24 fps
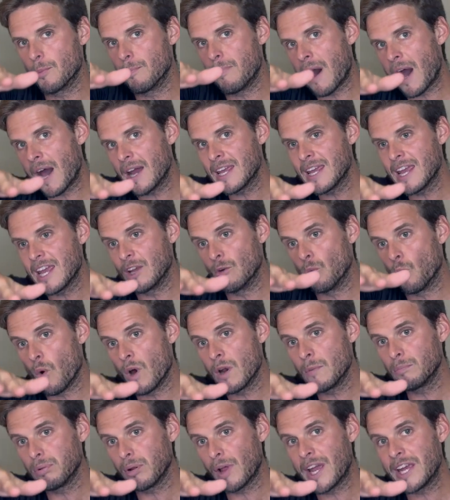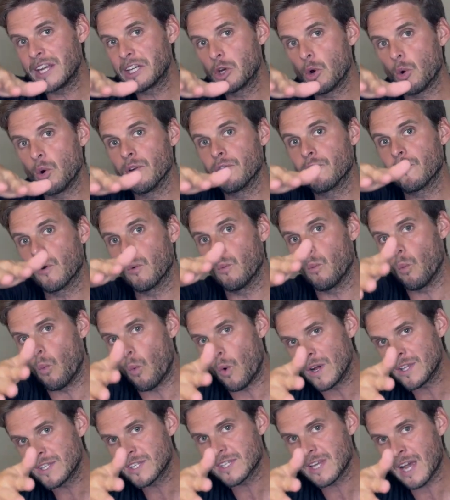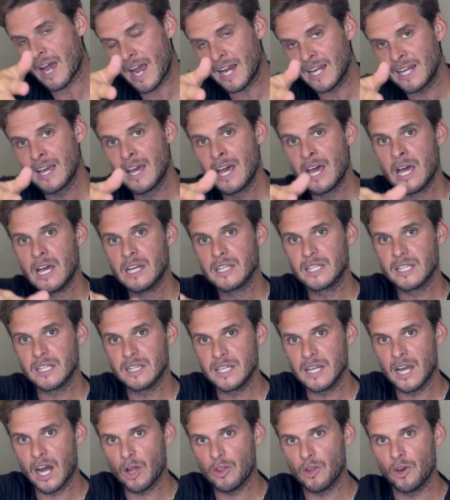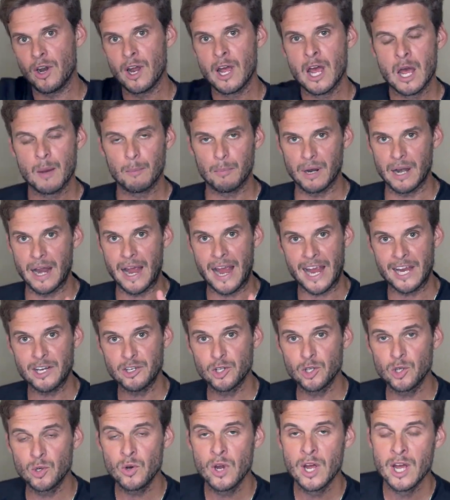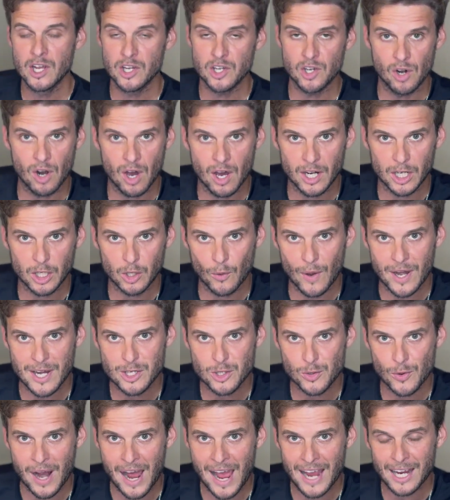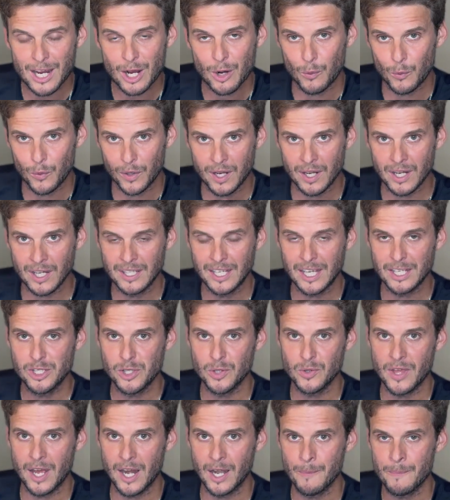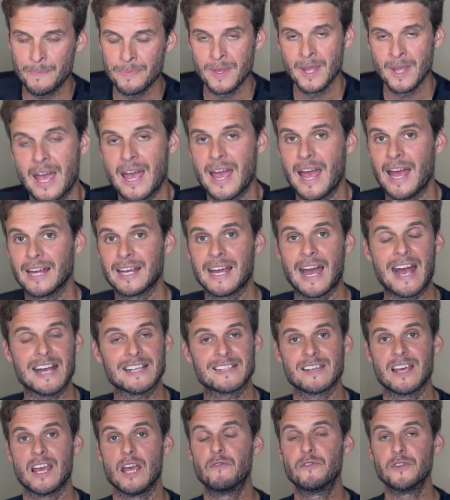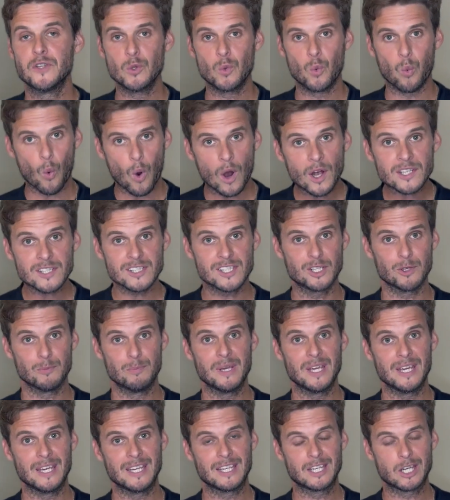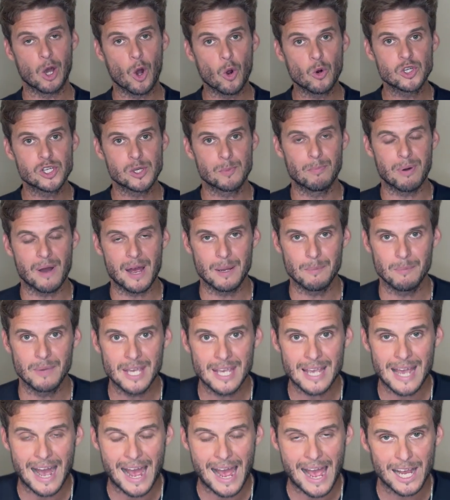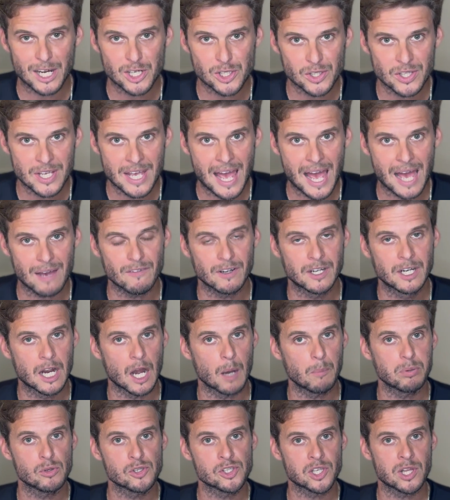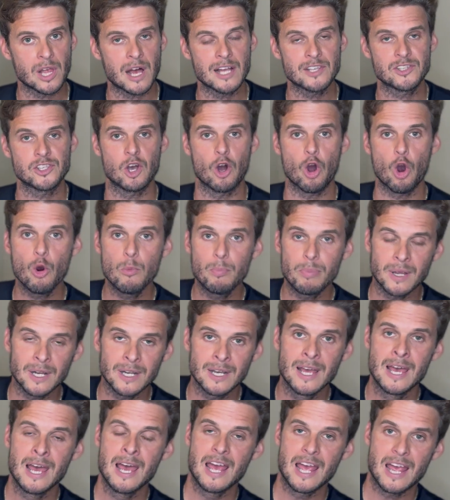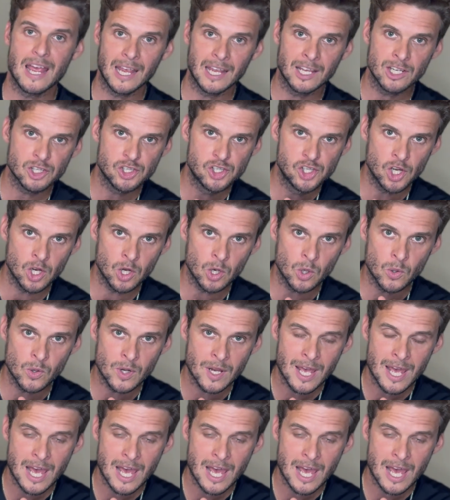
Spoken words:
body in one plane going from one side to the other. But Andrew, you're on a great track. We're gonna get you there. And guys, if you want to be coached by me, I actually have a couple slots open in June.